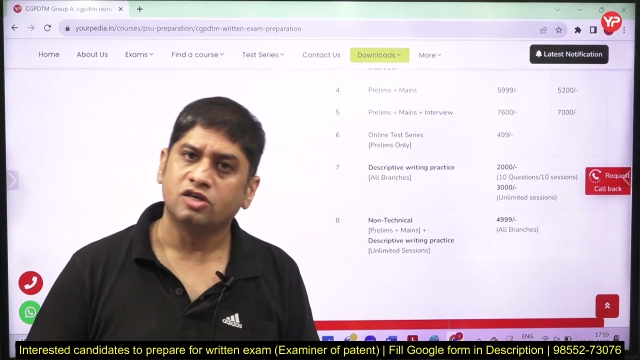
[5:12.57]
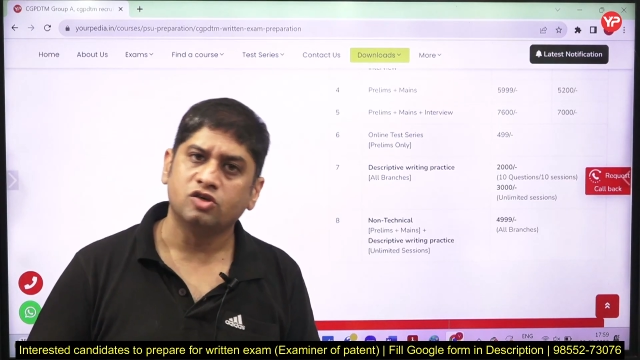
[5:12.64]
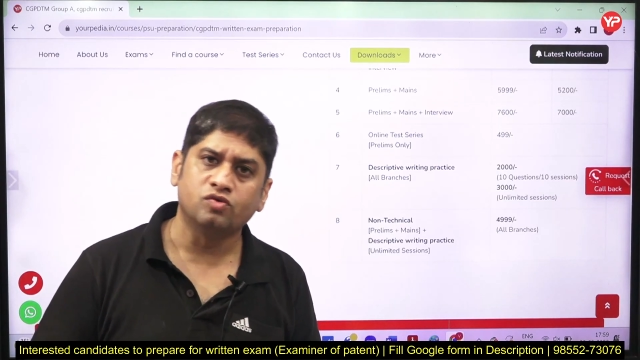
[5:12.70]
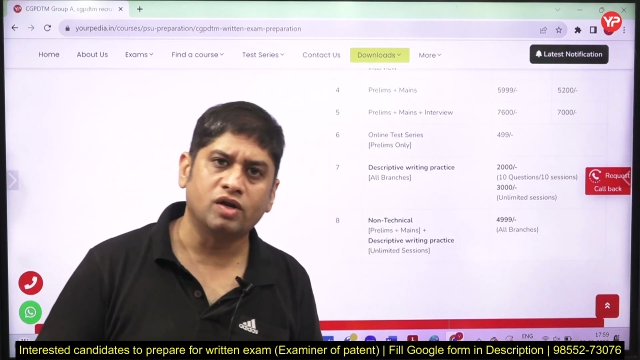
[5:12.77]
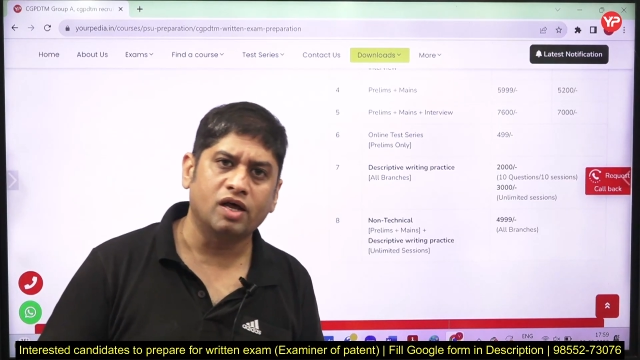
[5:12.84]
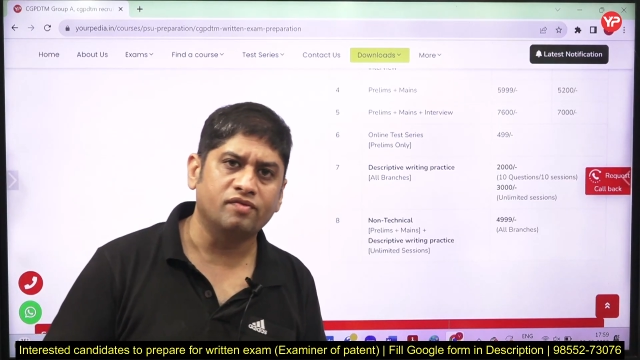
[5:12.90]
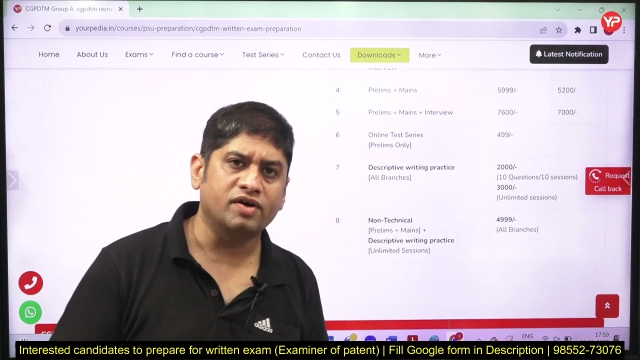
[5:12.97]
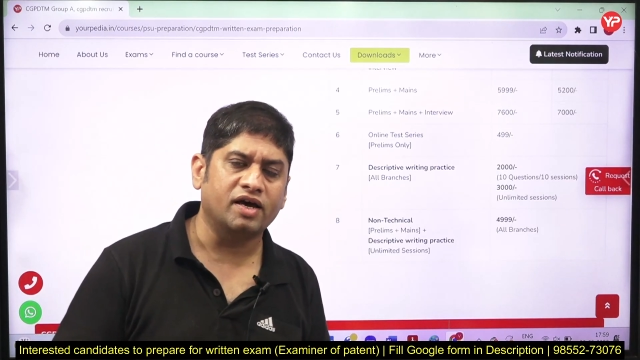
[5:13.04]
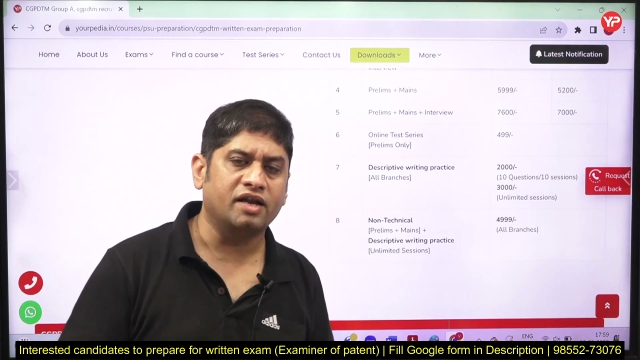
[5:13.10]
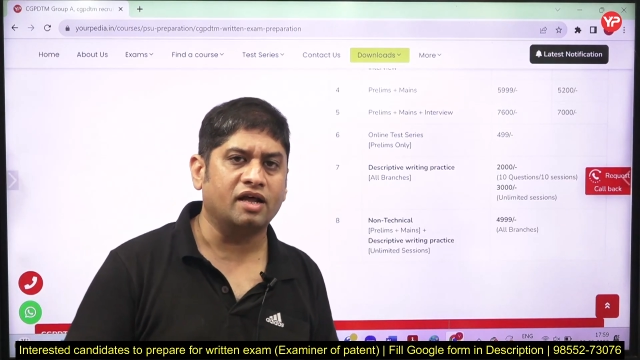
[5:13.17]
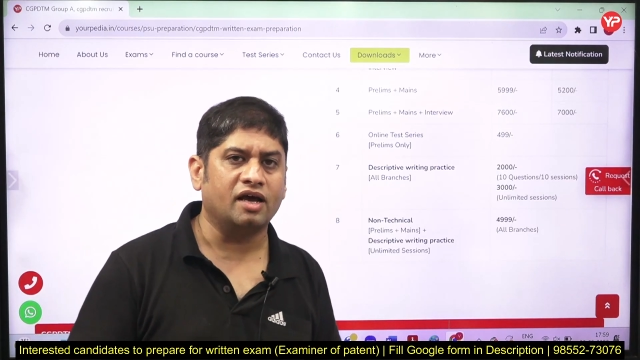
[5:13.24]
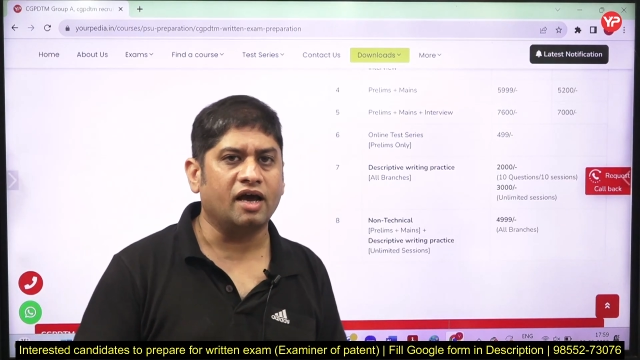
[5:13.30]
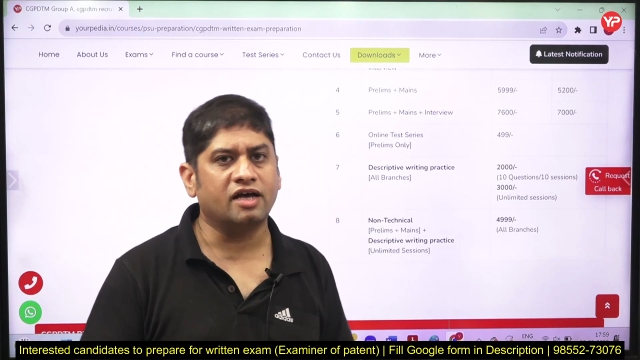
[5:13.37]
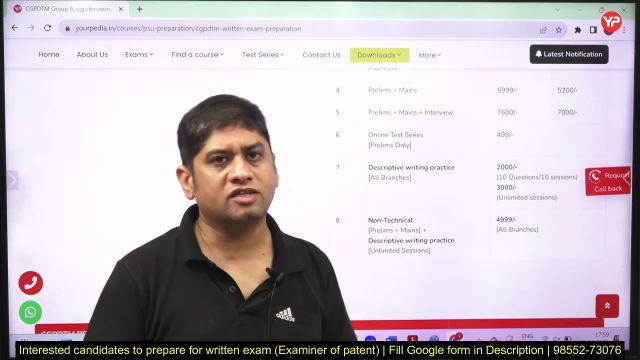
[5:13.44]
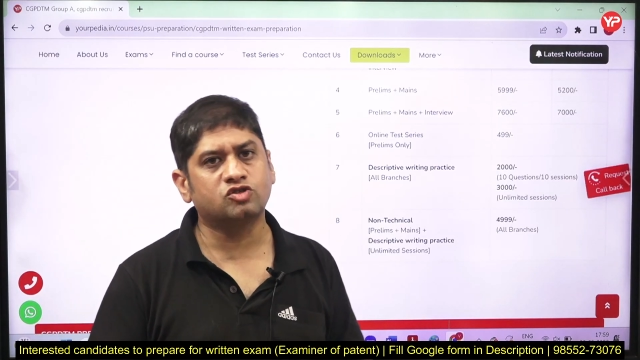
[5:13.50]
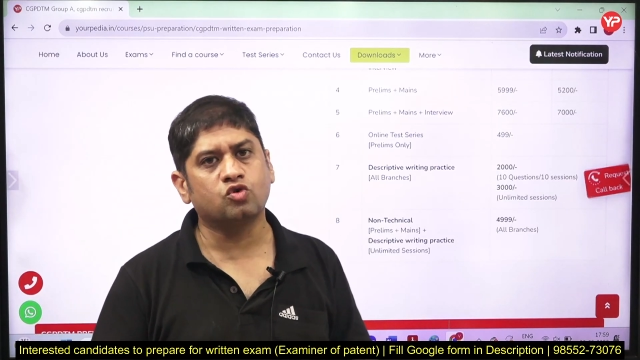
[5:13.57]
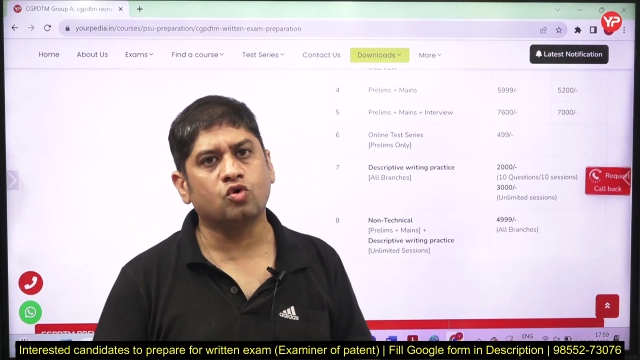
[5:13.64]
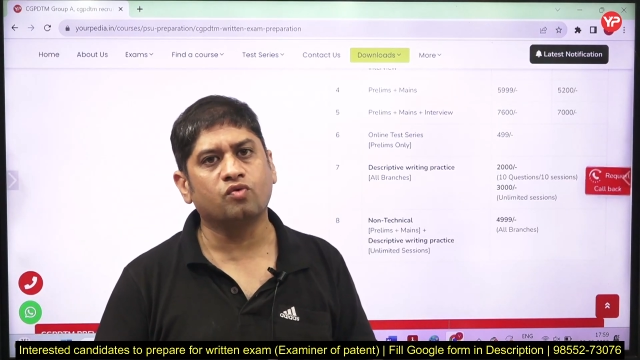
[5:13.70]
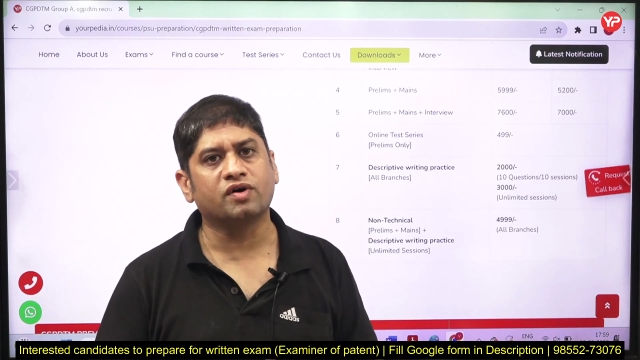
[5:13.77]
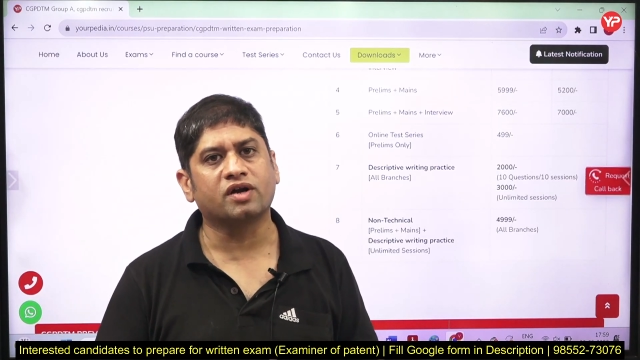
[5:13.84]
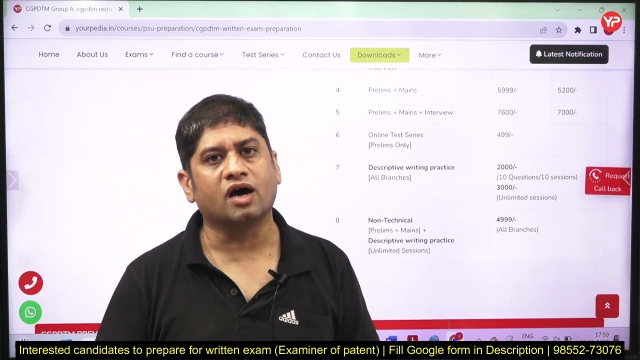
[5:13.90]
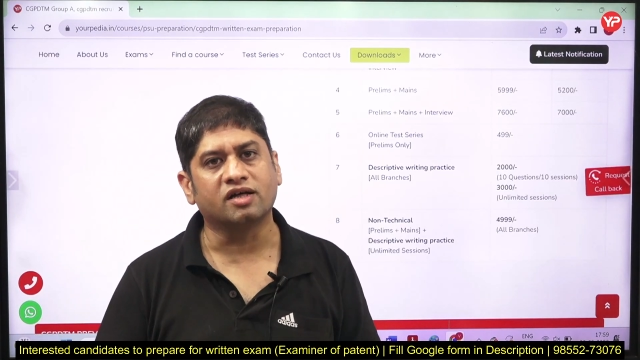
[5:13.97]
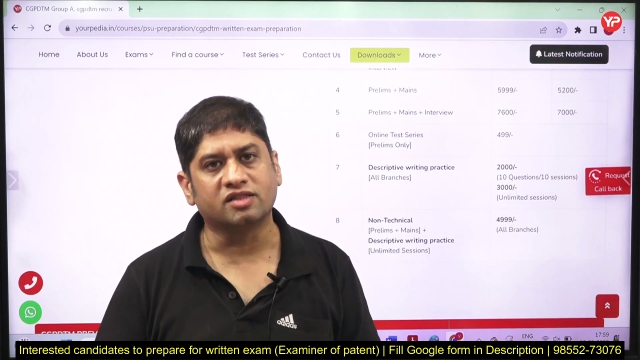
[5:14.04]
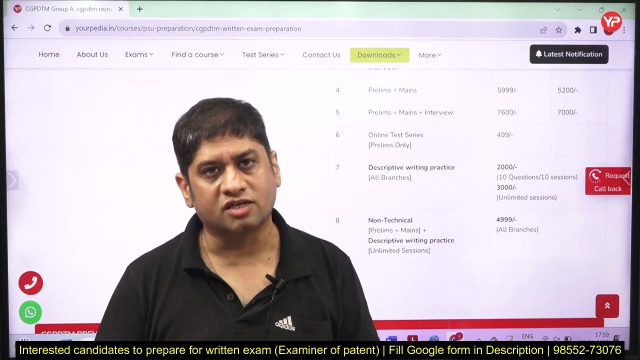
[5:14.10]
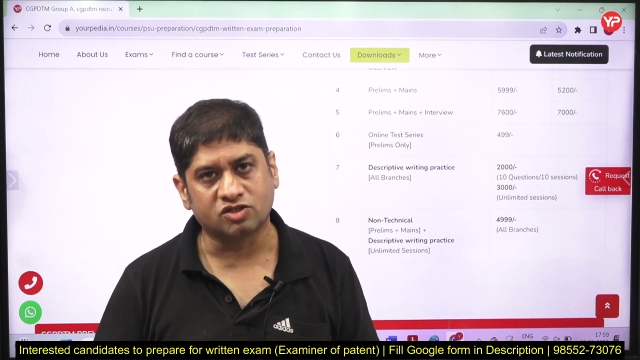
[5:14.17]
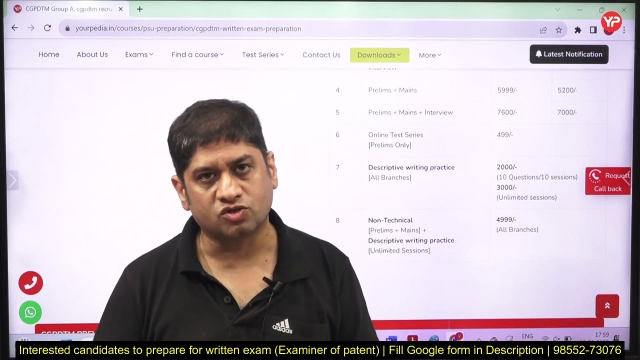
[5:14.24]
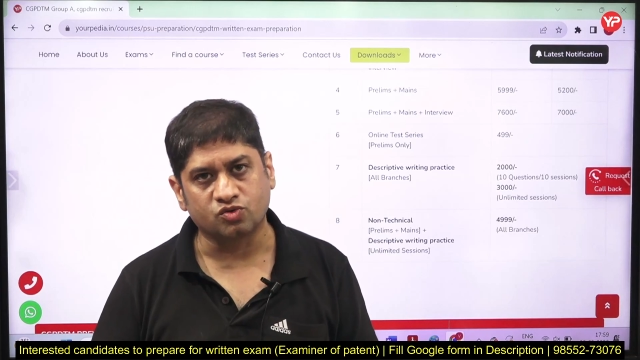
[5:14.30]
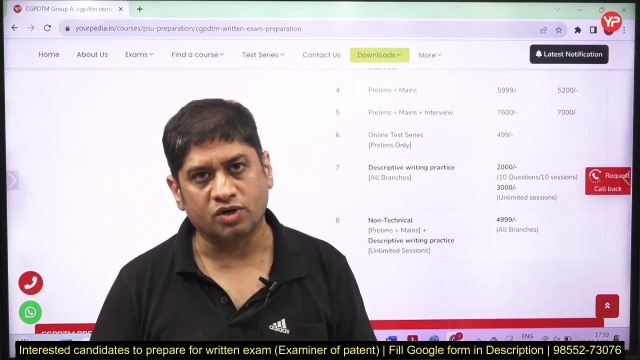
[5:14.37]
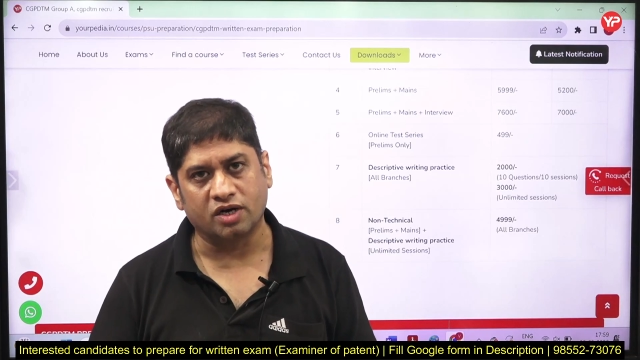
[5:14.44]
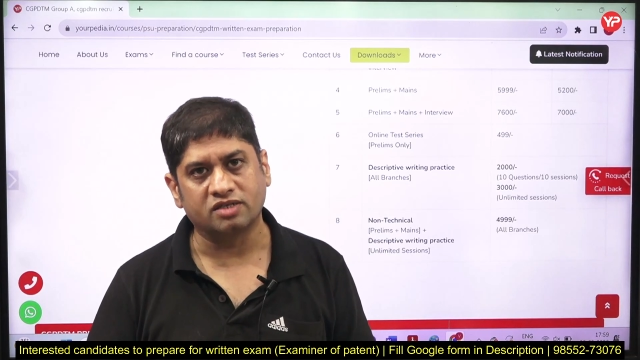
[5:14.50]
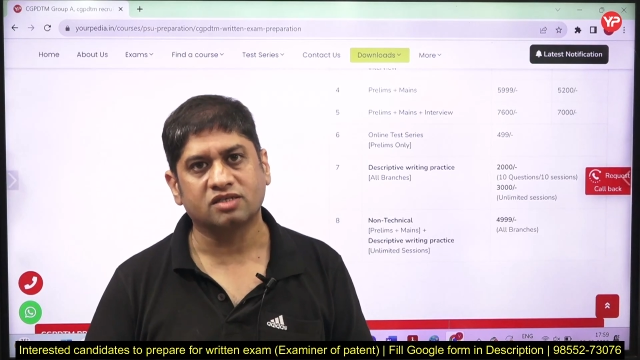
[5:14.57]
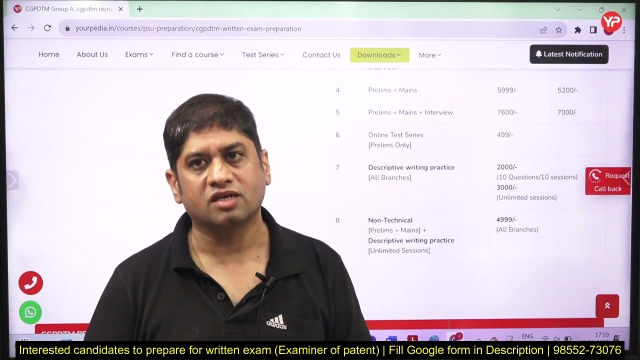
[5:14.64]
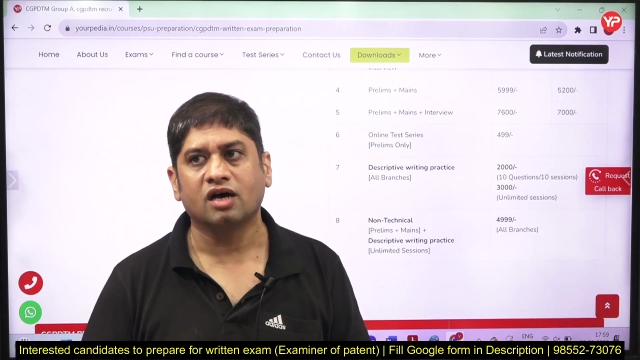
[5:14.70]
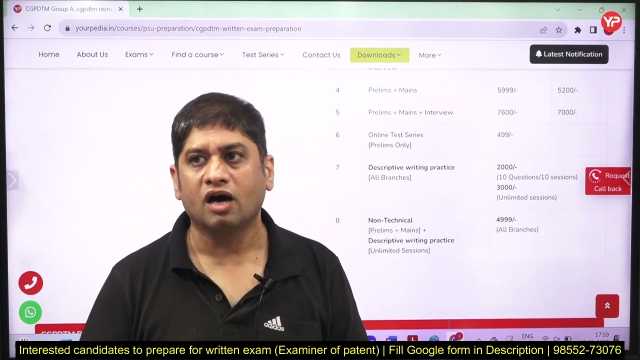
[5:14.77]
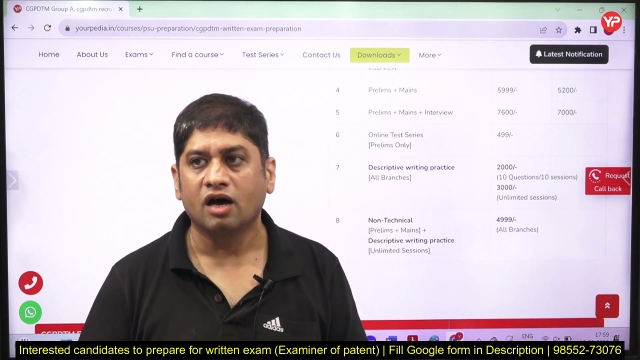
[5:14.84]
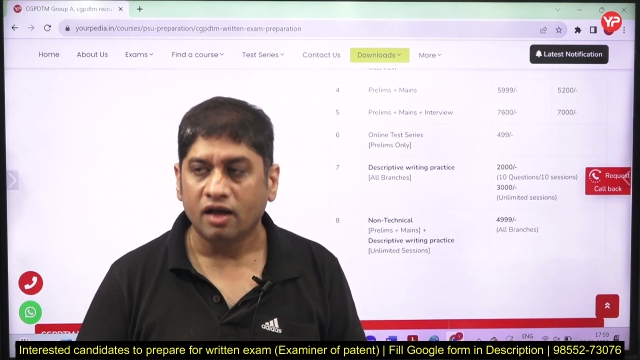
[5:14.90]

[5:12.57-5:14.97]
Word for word: you will have an edge over other students.